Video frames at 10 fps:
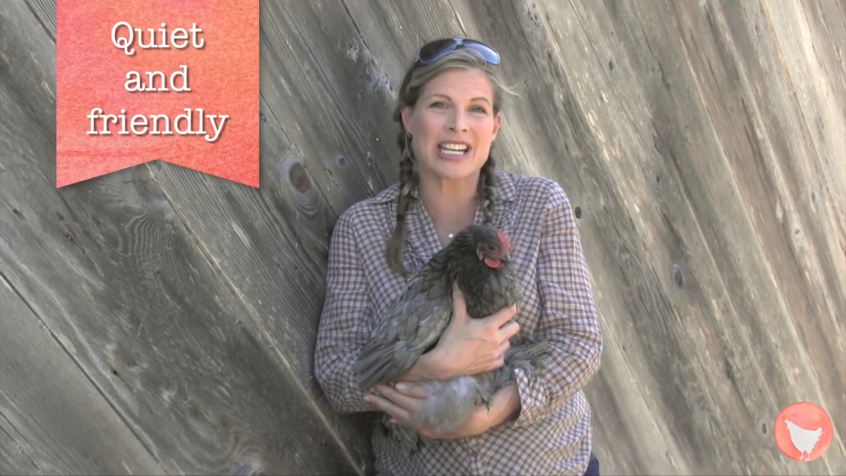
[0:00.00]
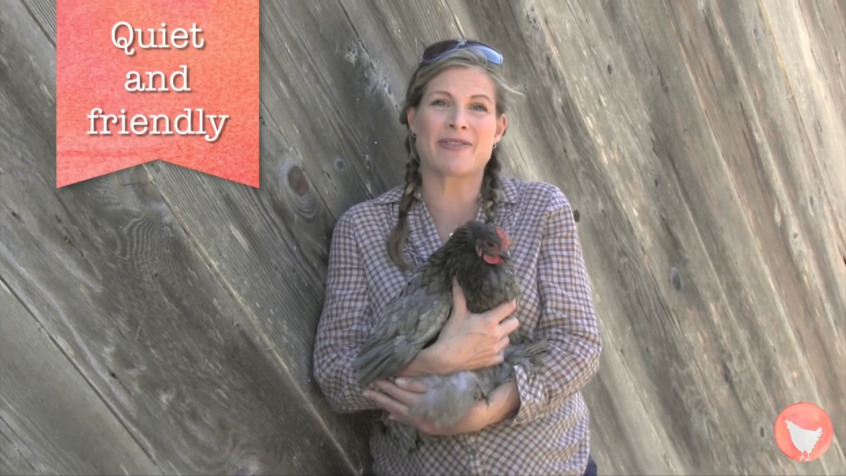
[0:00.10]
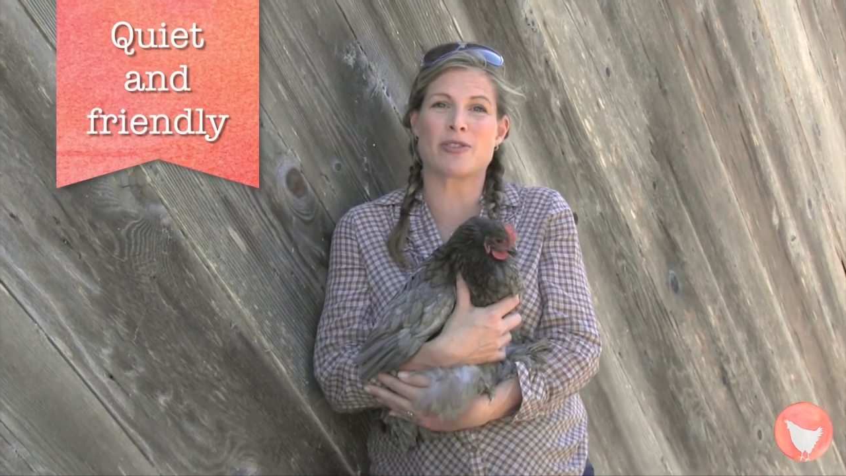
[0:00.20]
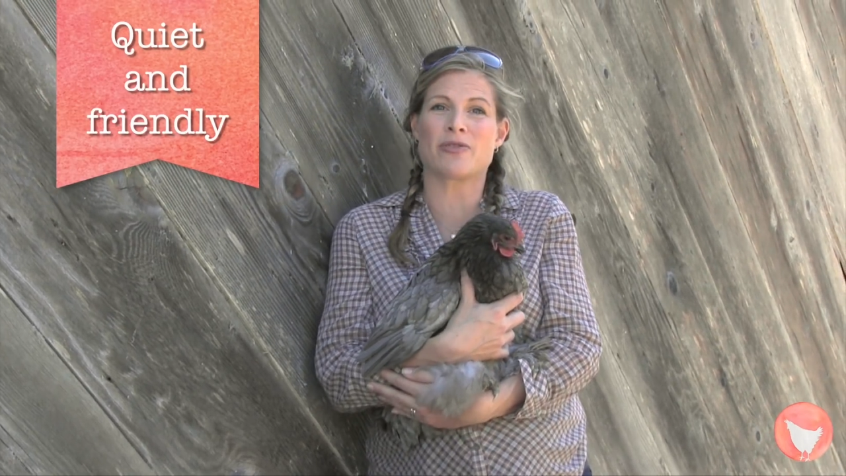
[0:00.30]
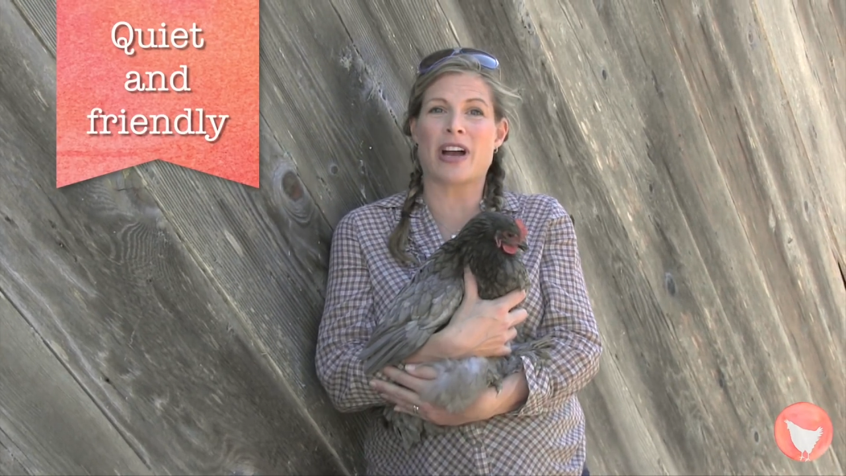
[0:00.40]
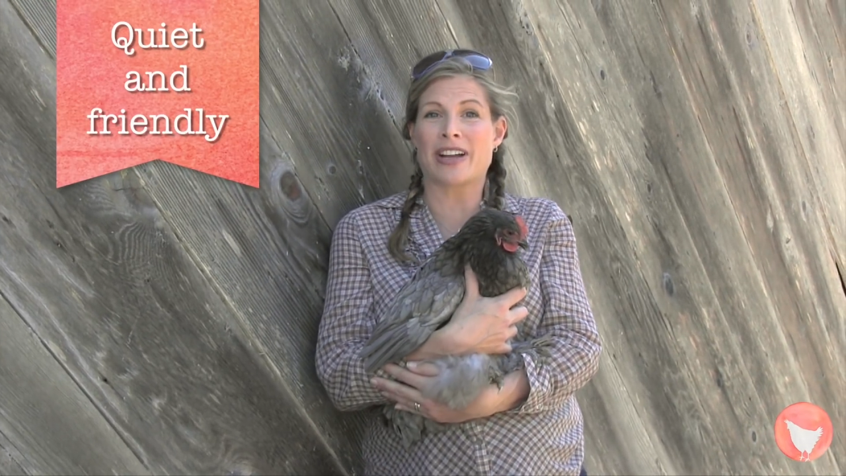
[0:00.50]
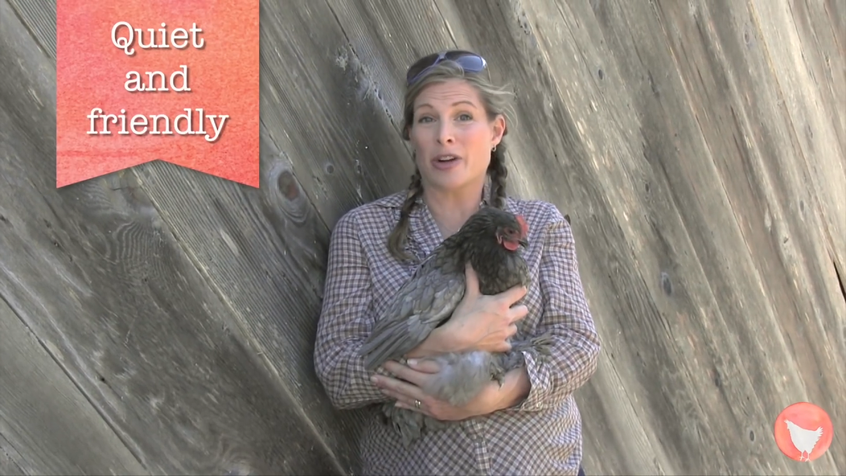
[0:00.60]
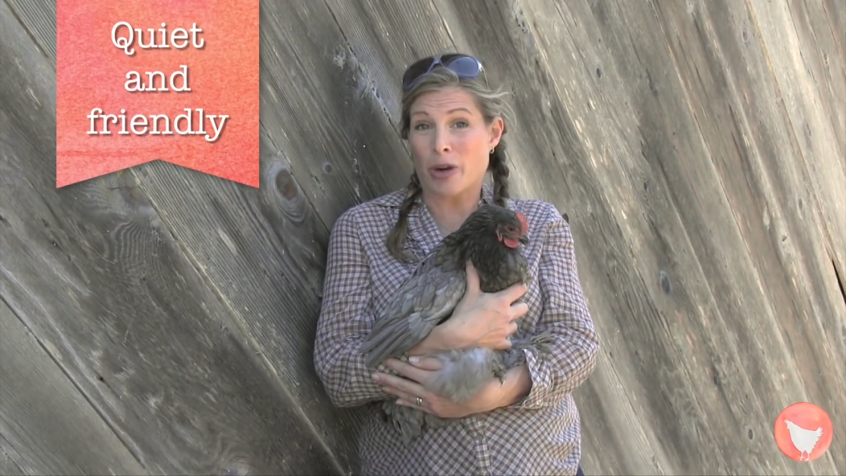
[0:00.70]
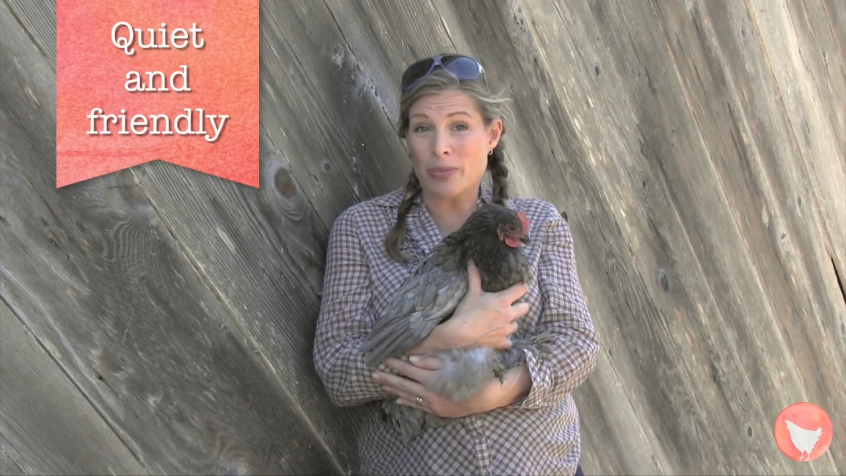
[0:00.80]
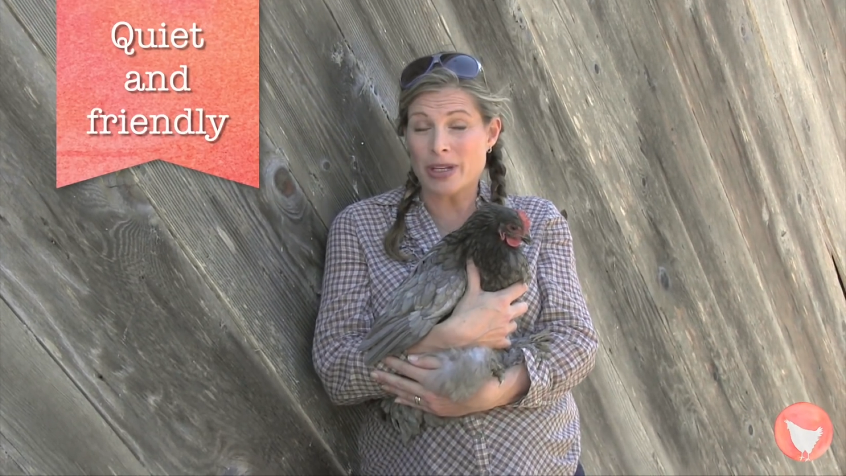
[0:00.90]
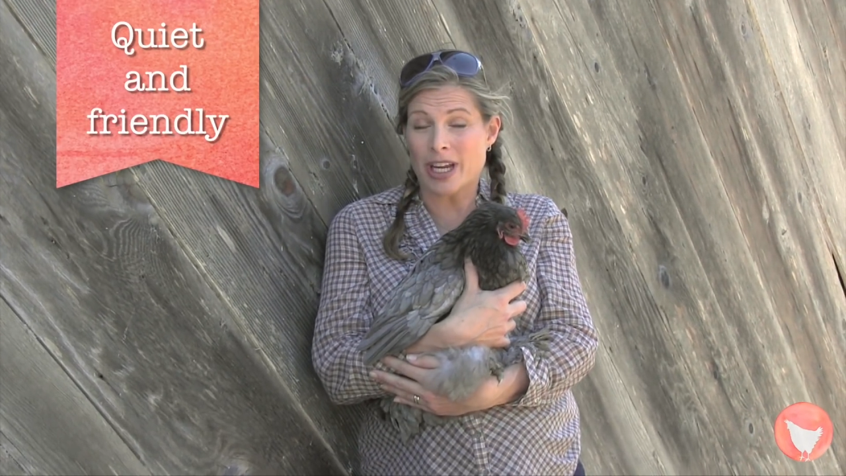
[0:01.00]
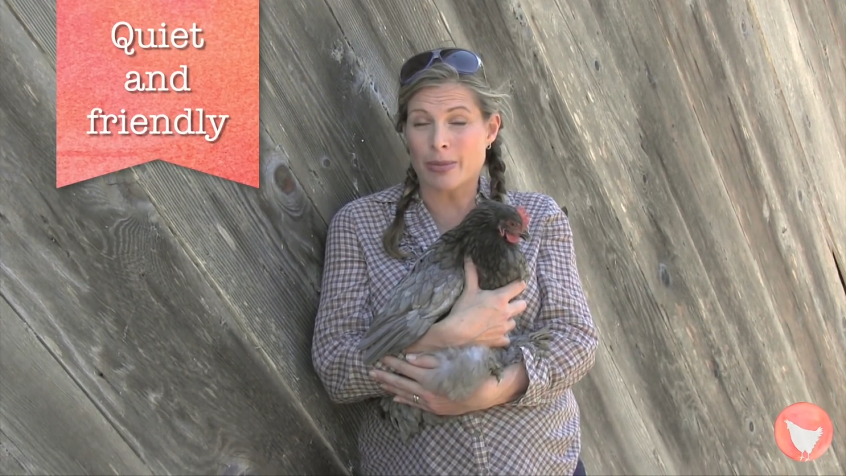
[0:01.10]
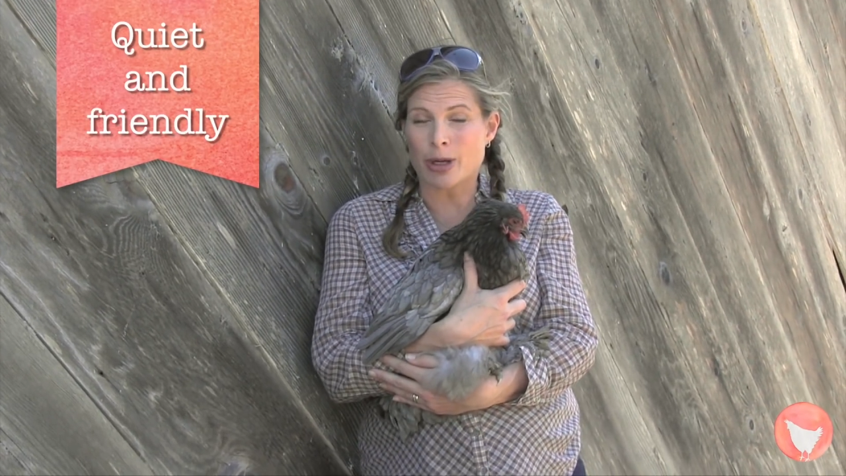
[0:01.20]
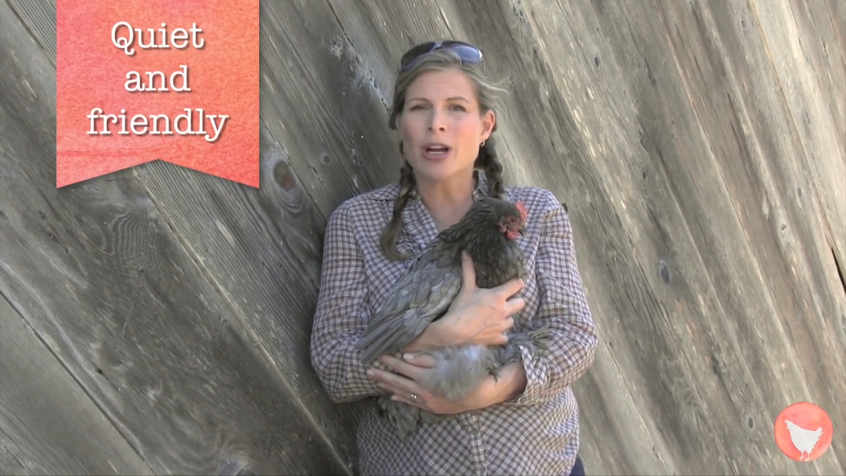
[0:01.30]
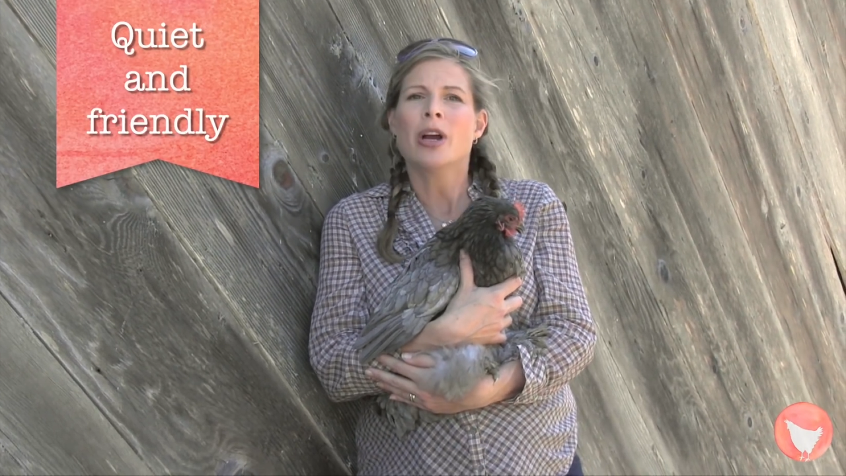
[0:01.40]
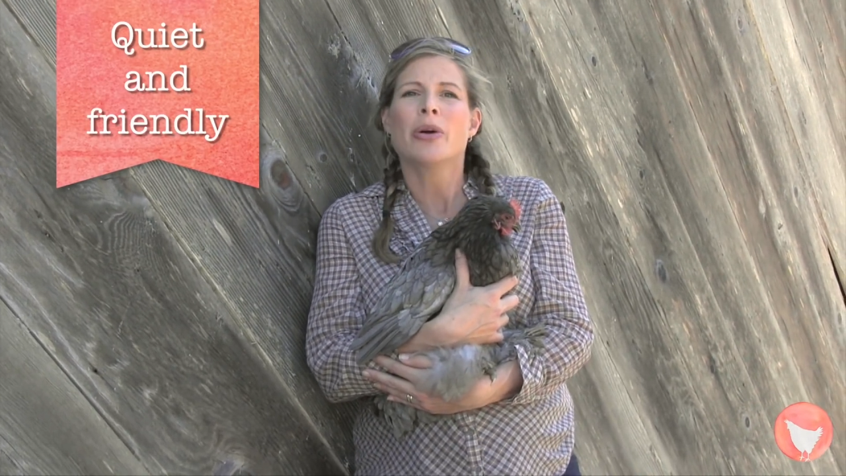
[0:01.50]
if you've got a grumpy neighbor